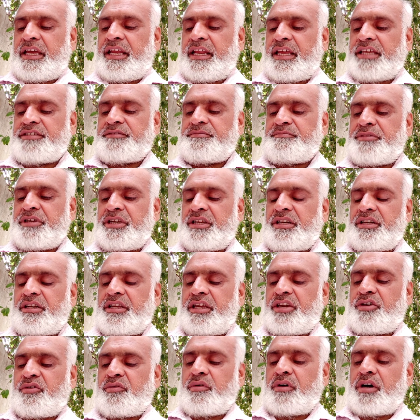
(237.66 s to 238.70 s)
has been
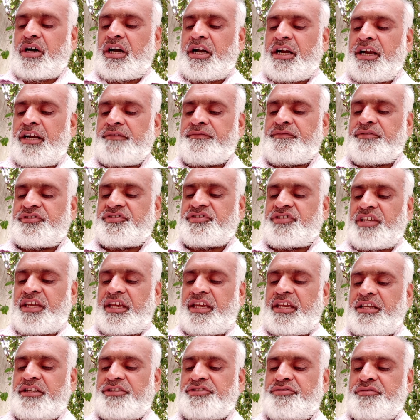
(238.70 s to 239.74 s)
acquired for
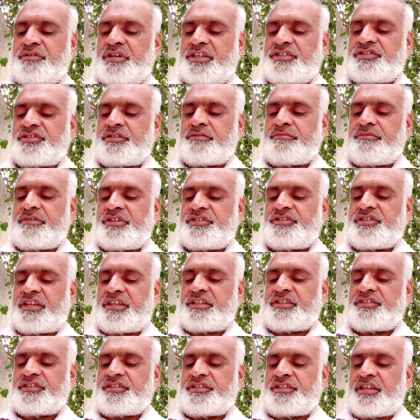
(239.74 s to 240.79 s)
sale to customers
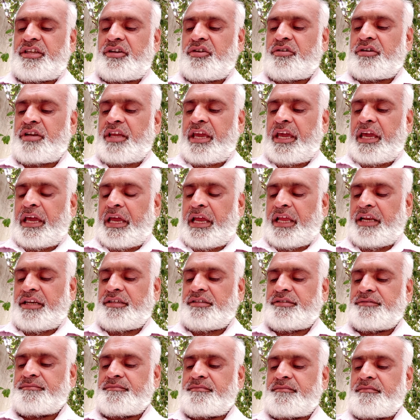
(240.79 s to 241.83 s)
and still on hand.
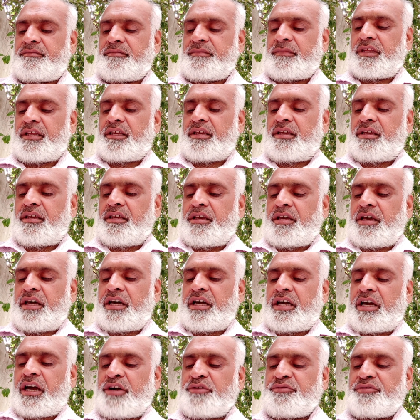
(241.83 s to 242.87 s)

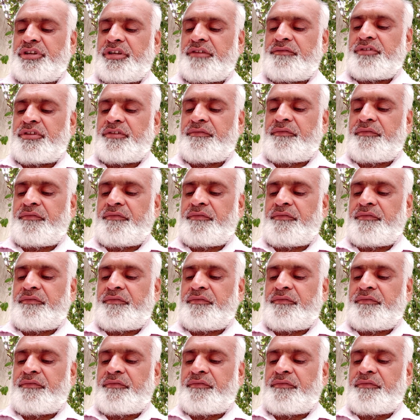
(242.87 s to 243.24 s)
Accounting for